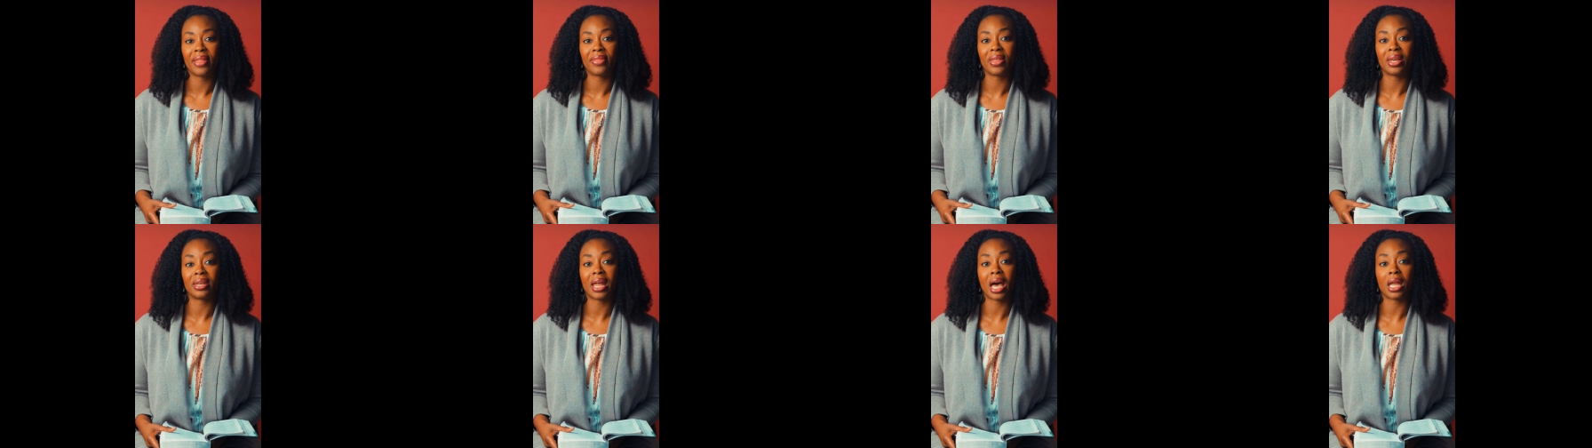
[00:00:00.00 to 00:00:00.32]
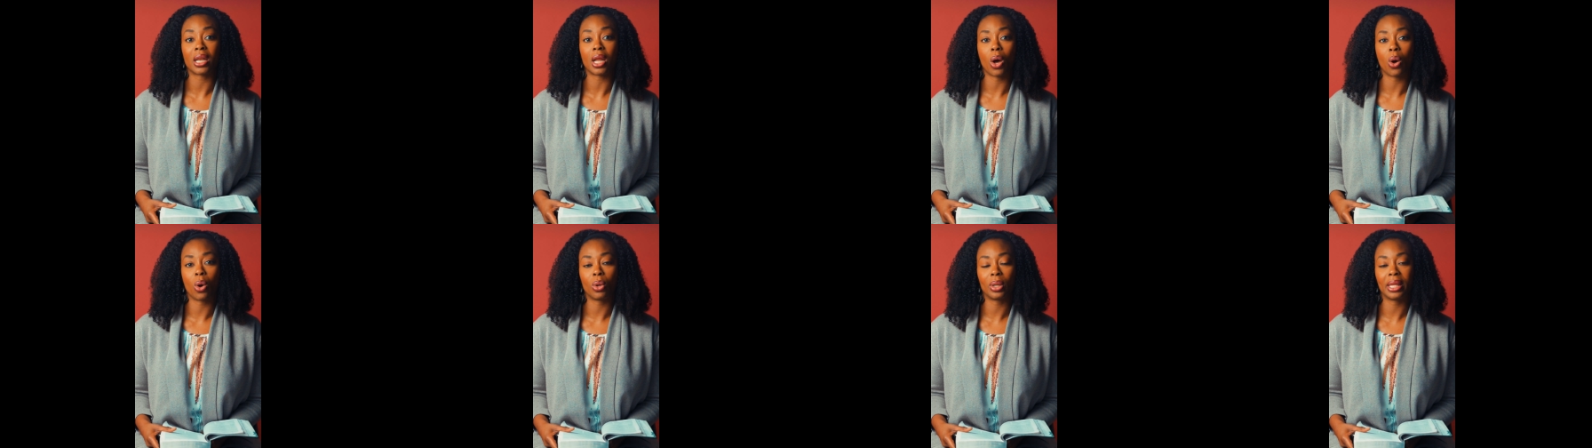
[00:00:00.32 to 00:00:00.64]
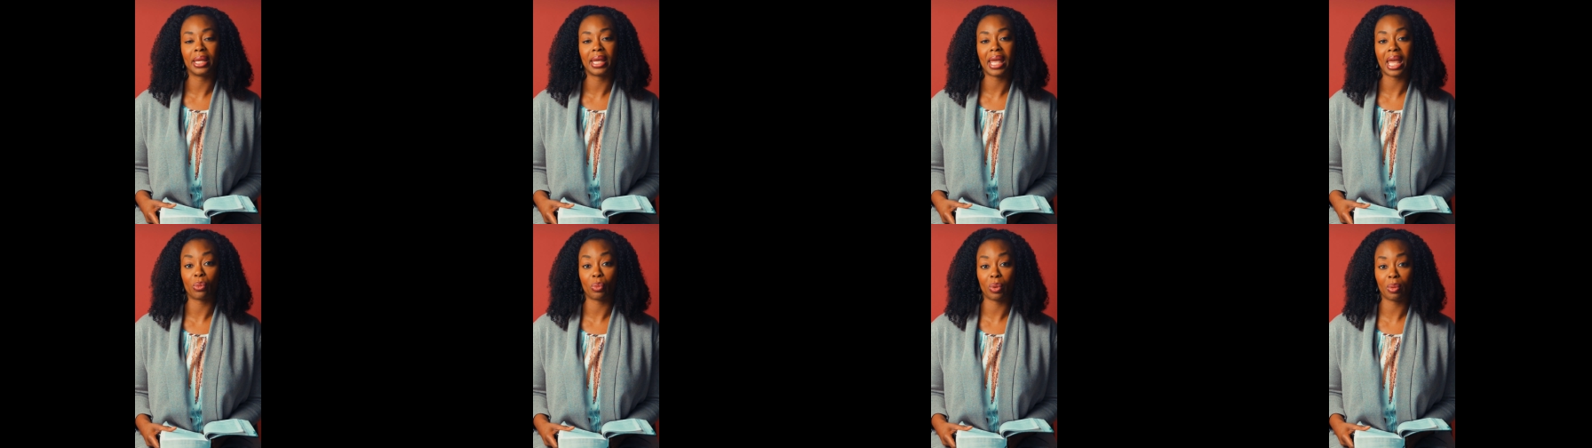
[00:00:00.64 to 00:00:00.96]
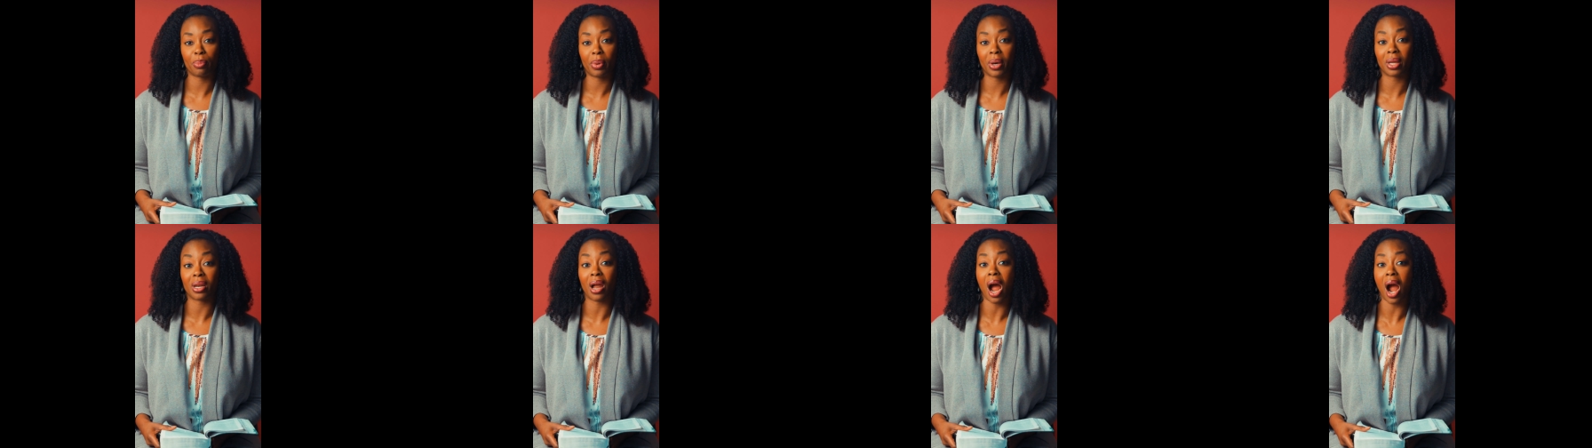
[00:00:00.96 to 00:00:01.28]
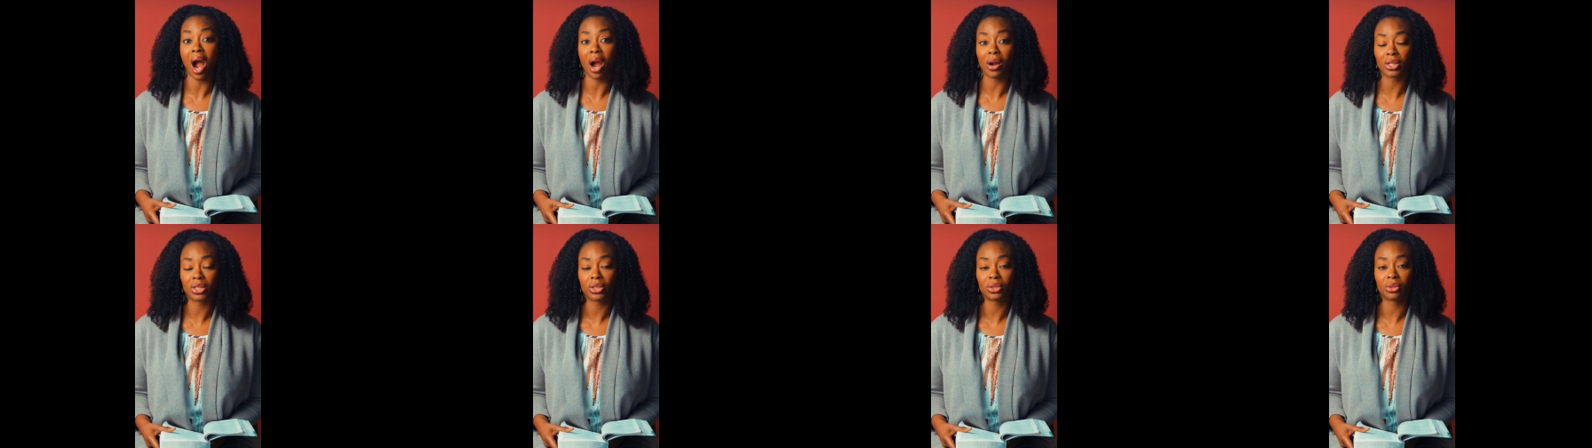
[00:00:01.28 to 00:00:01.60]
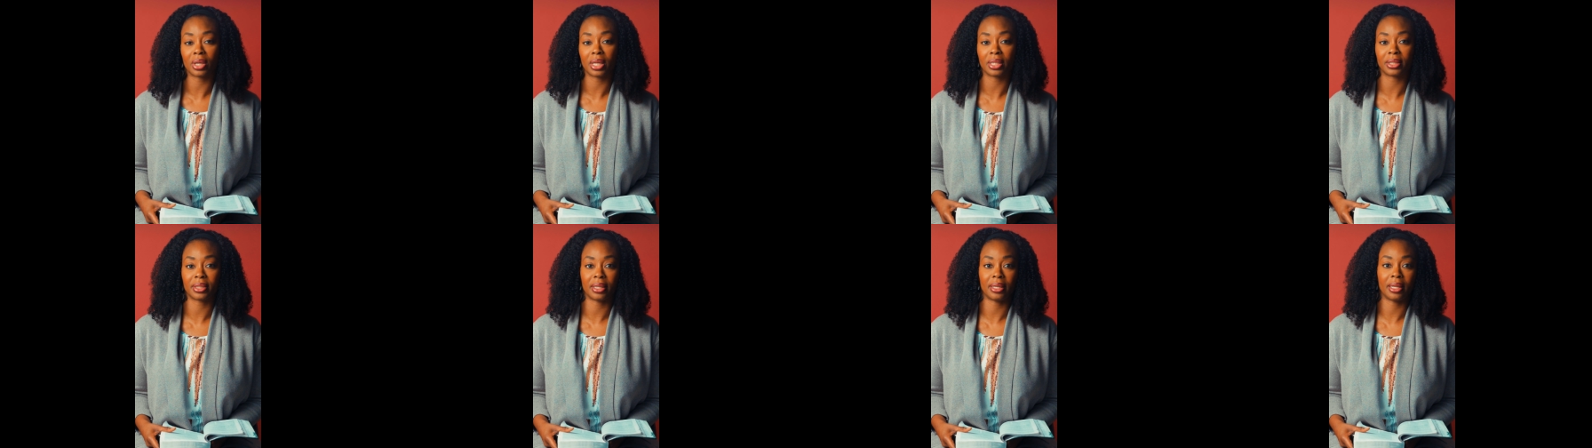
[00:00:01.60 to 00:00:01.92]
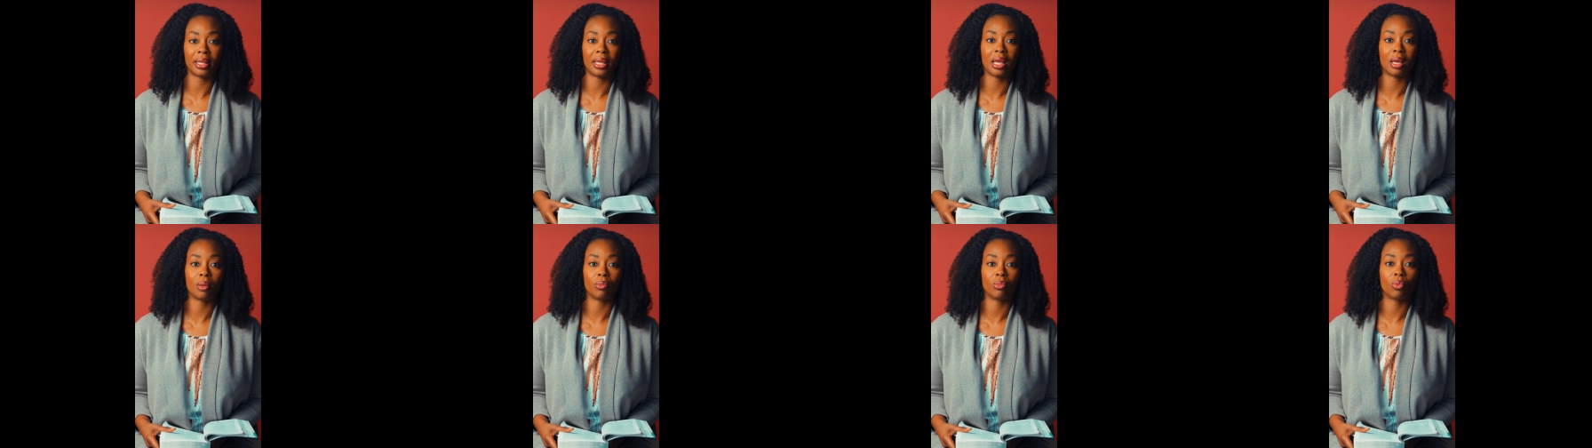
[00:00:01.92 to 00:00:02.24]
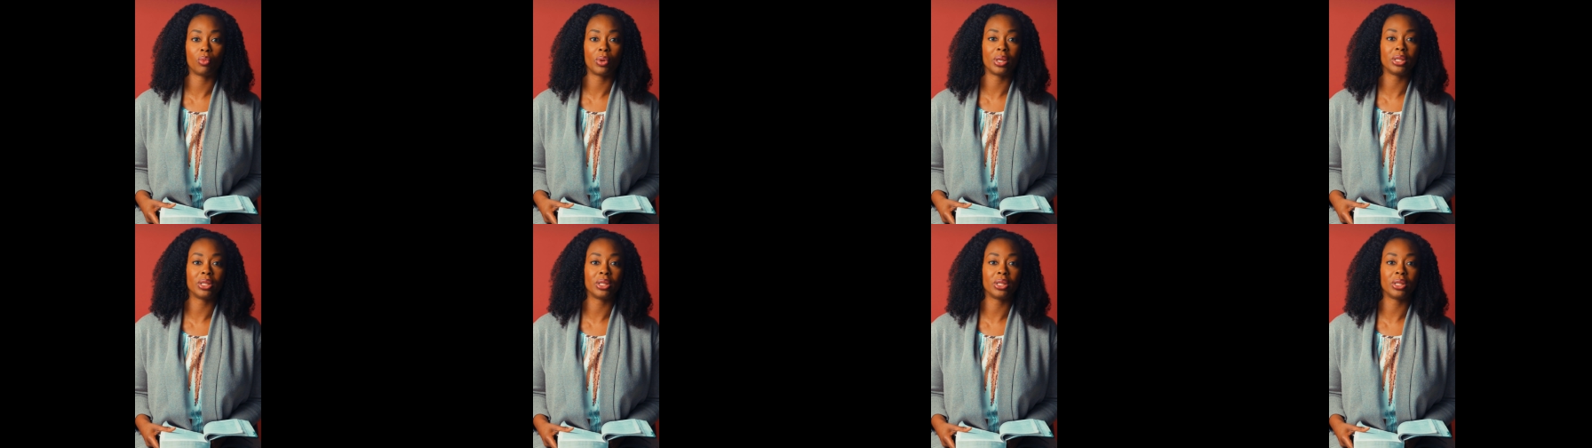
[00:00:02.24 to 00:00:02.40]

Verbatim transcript: then not only can we put our trust in Him,